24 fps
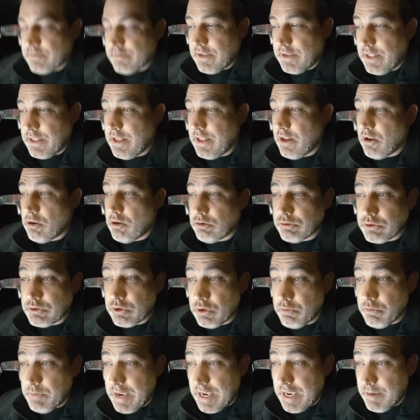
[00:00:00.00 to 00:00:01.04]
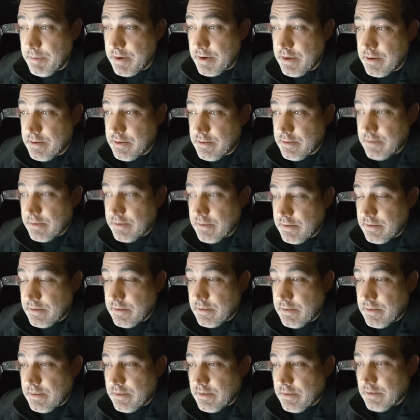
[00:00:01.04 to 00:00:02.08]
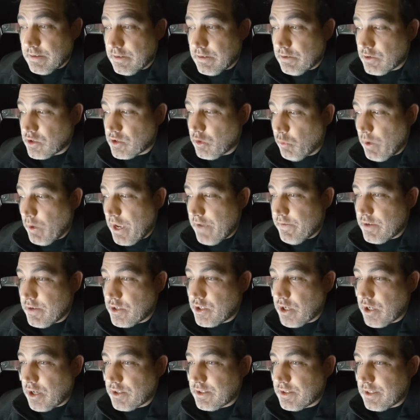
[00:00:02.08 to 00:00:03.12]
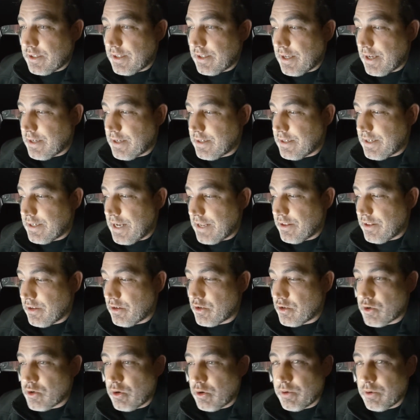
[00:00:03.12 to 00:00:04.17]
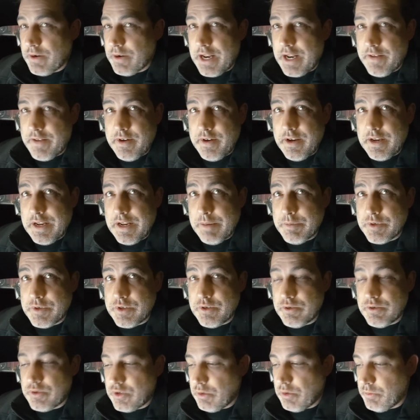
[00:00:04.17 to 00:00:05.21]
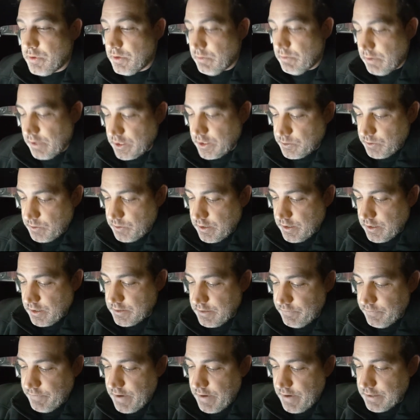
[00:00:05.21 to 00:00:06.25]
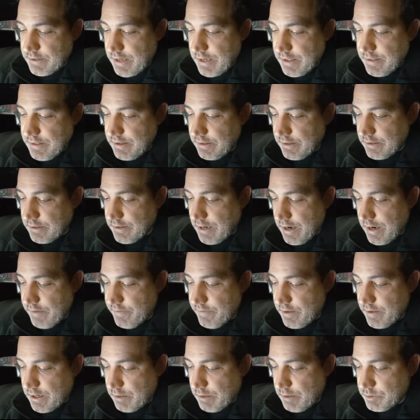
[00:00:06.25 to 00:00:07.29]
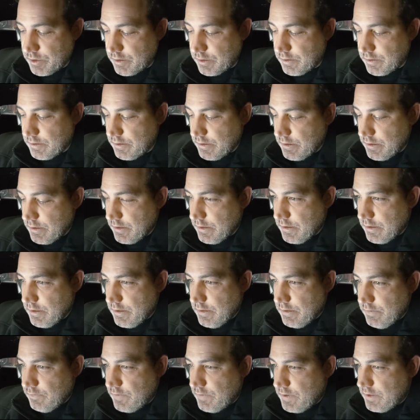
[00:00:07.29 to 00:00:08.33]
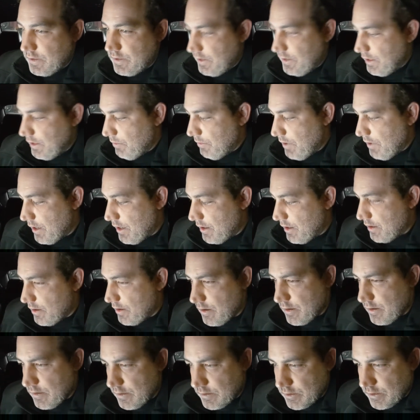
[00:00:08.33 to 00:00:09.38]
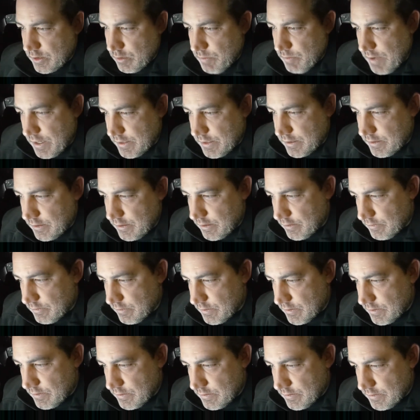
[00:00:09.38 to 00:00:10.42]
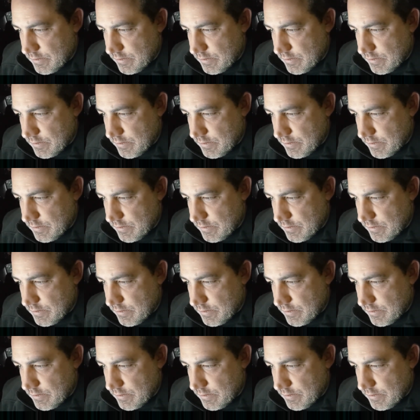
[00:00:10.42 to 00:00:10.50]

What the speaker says: And then also maybe there's a way of adjusting that to take the controller out of it, and I'm just too stupid to realize what it is. In fact, I think that I have that option. VCM editor. Let's go back to the other one.